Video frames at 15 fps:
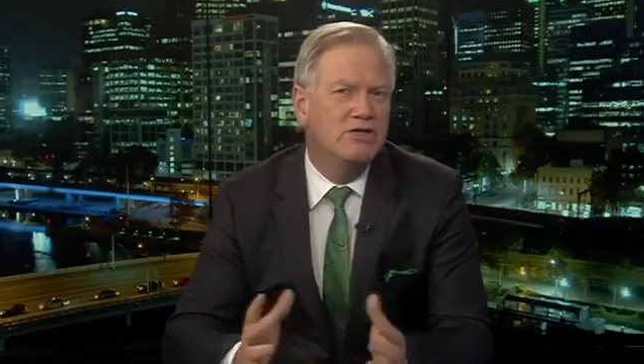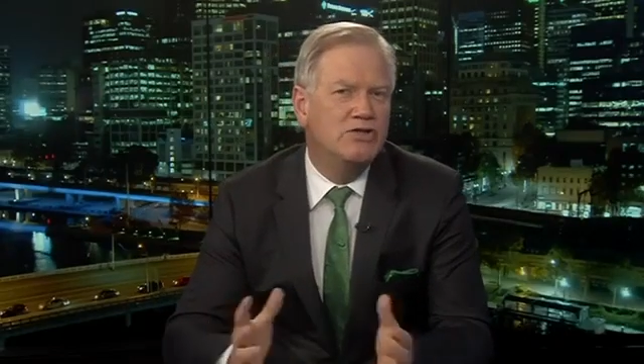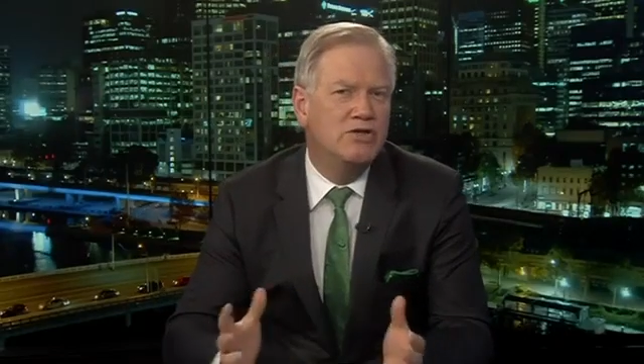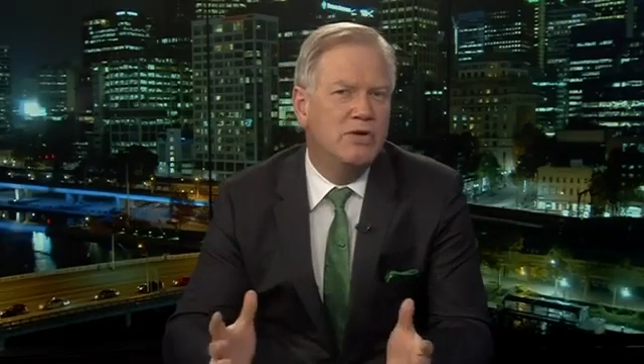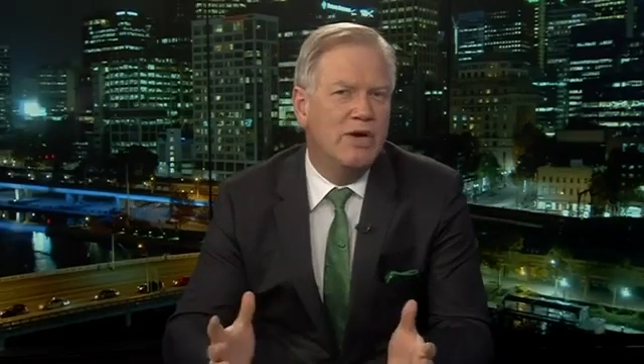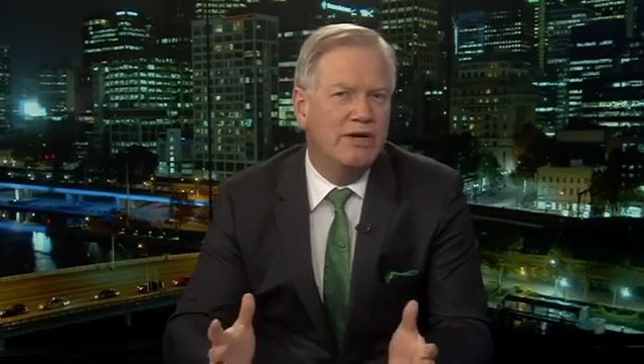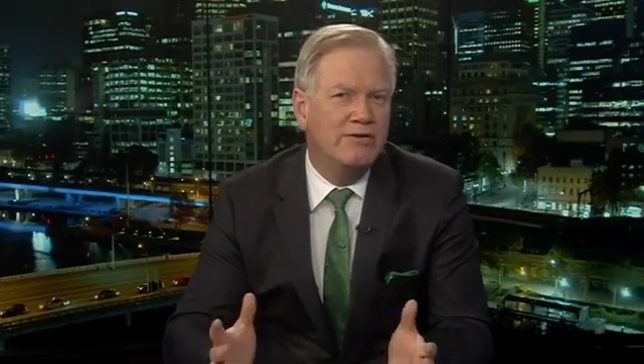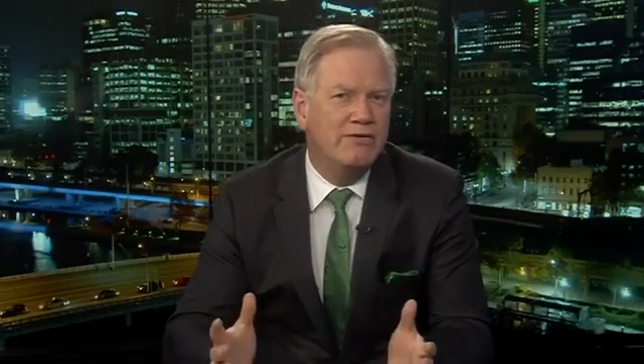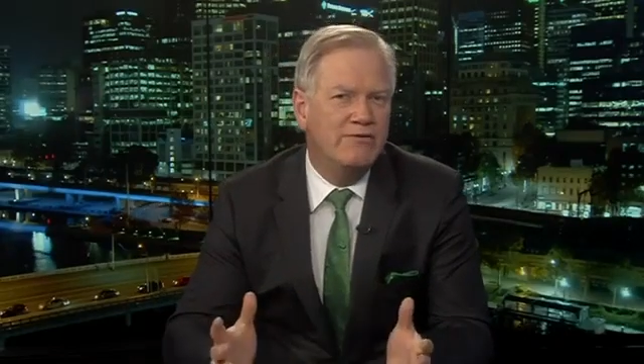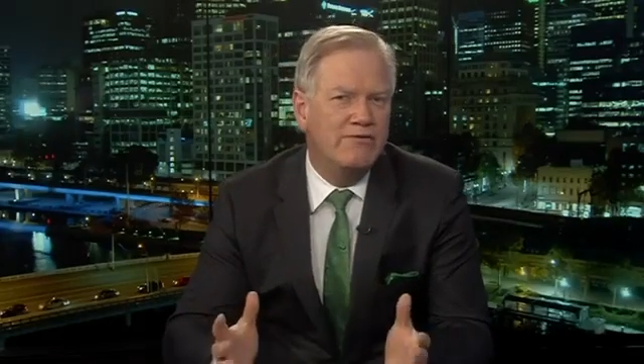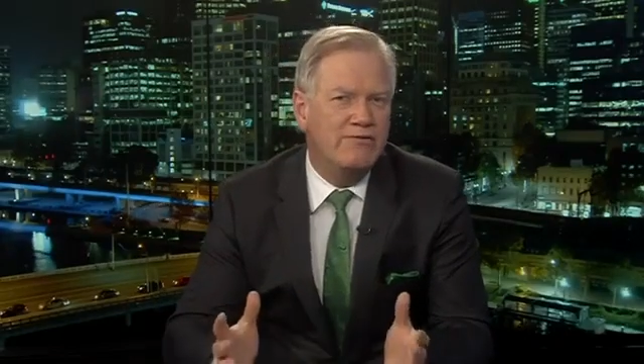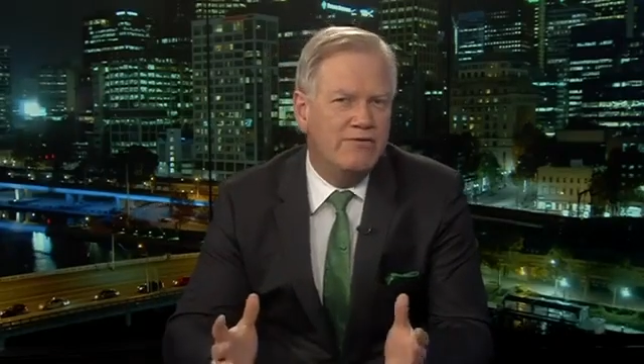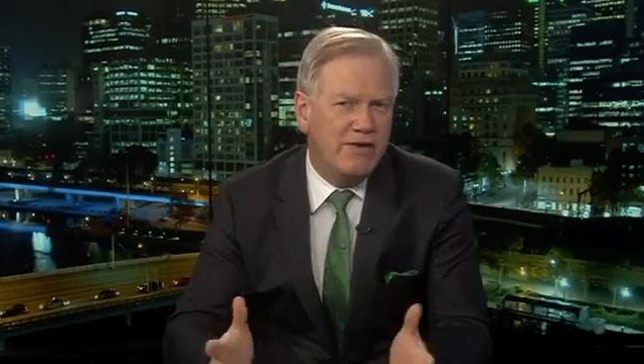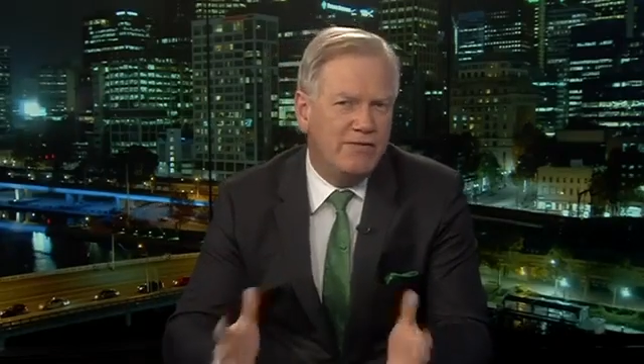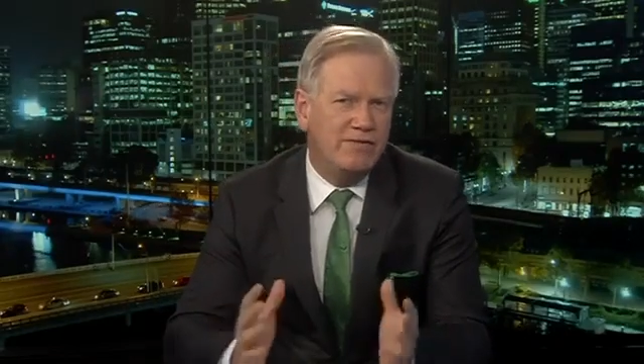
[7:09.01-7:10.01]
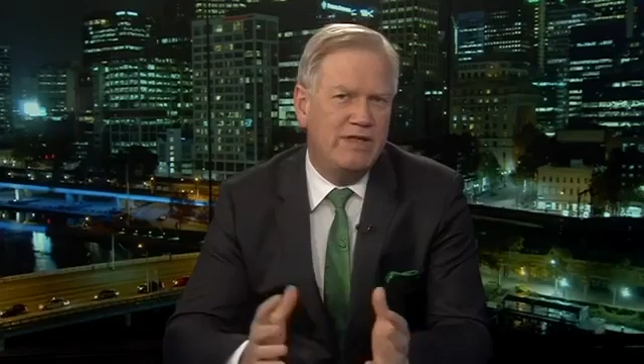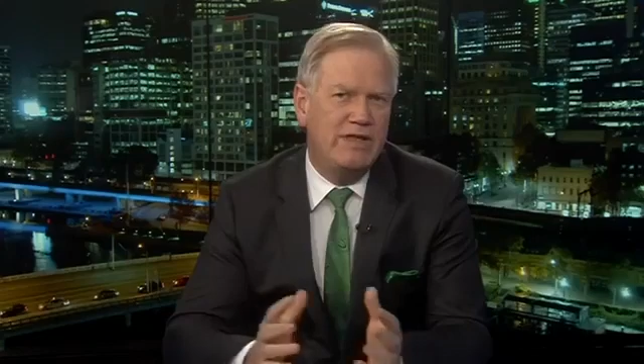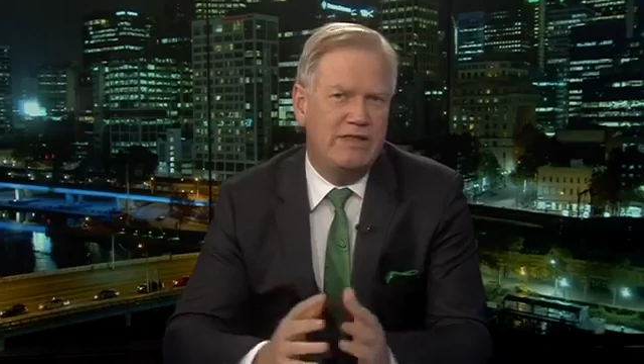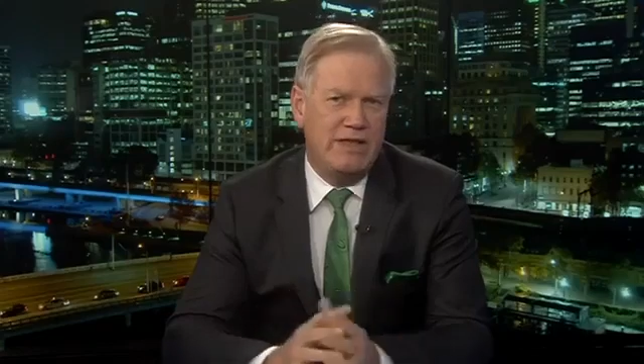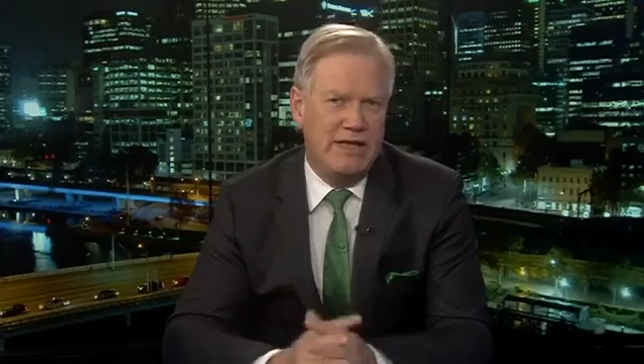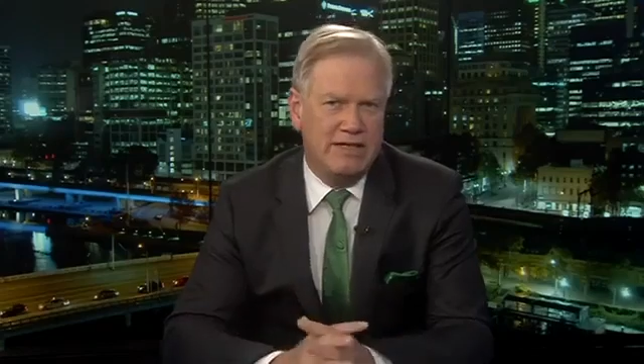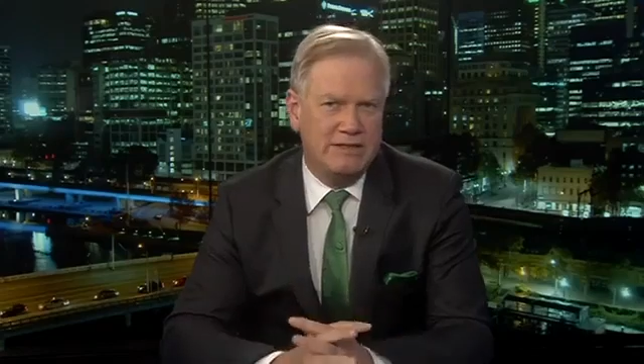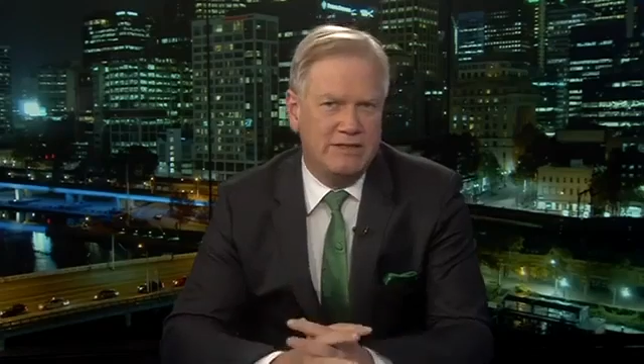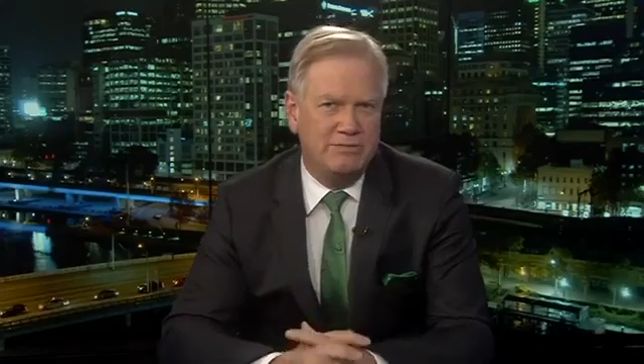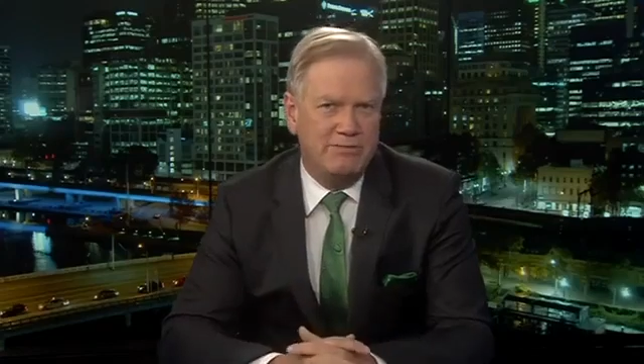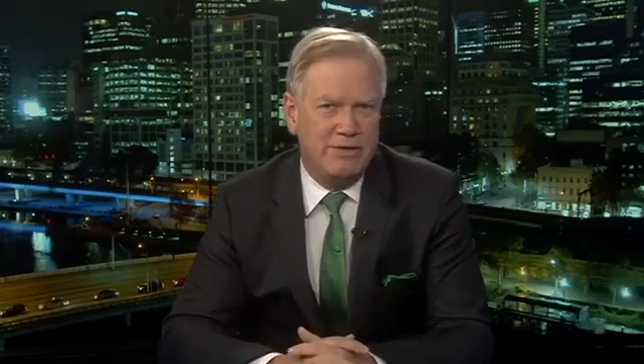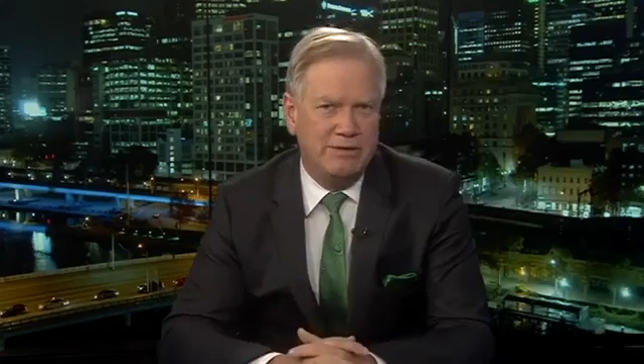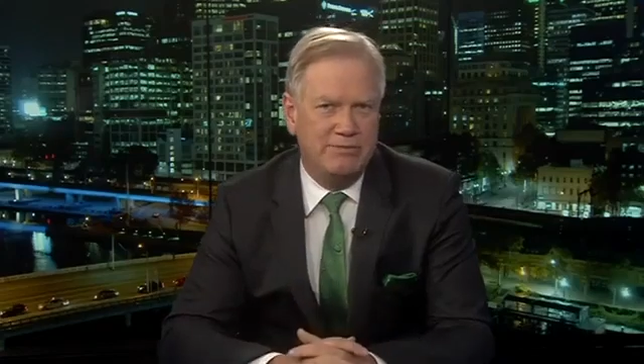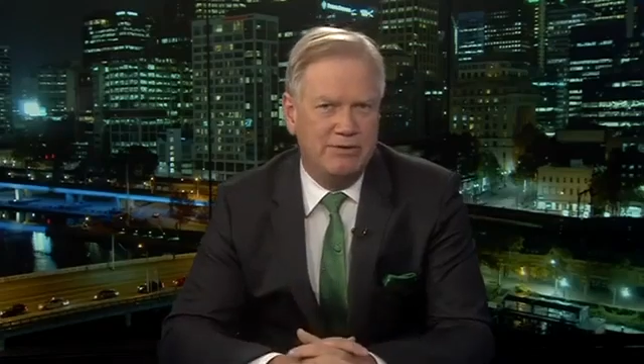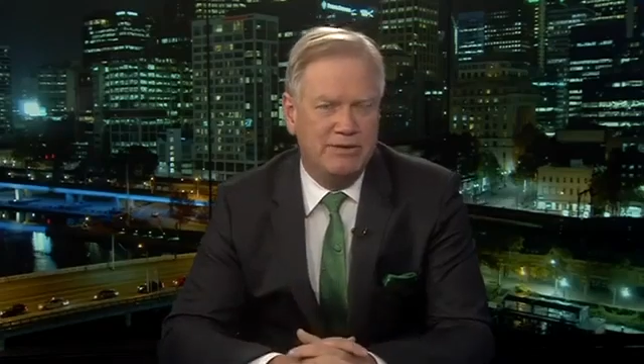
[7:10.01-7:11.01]
250,000
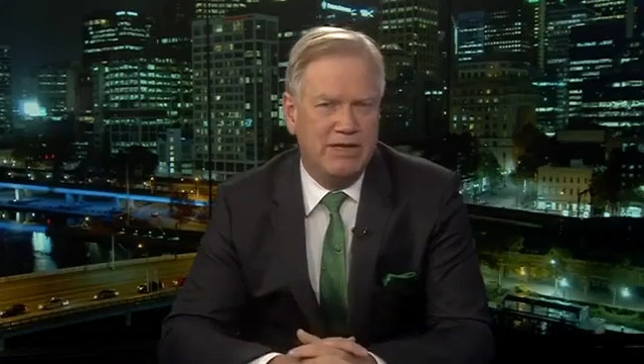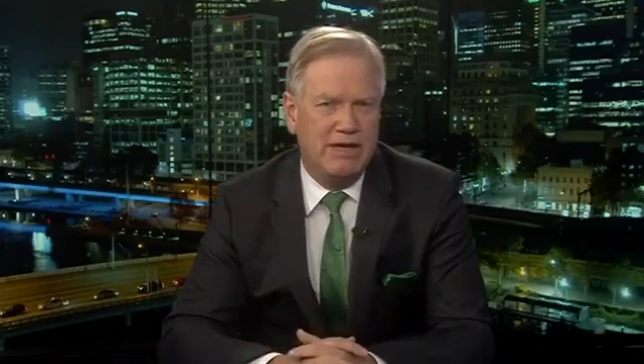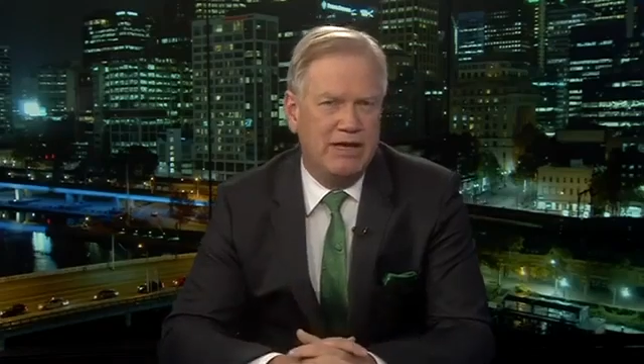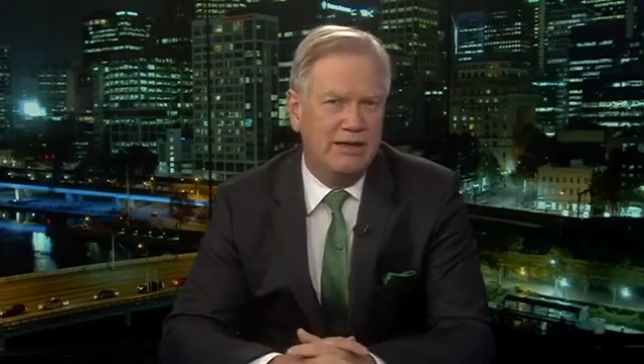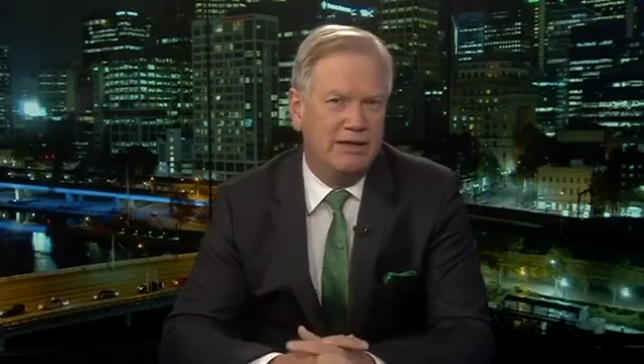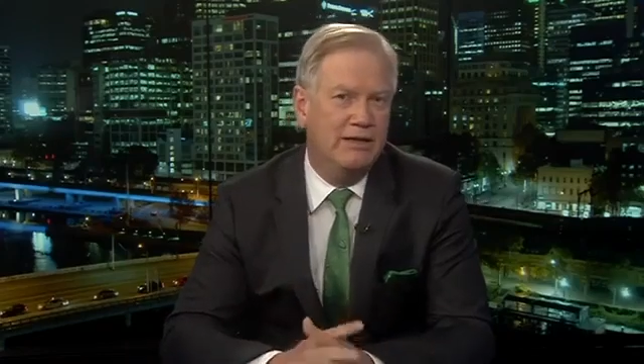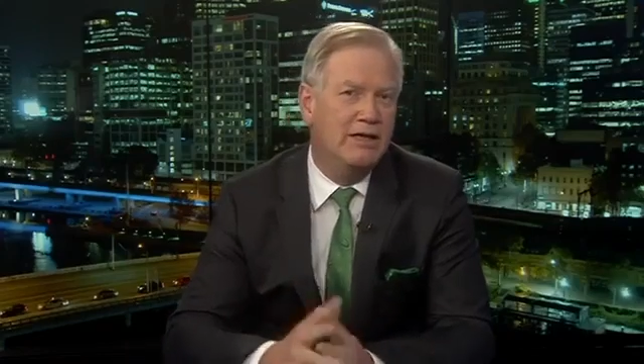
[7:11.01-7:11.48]
people died,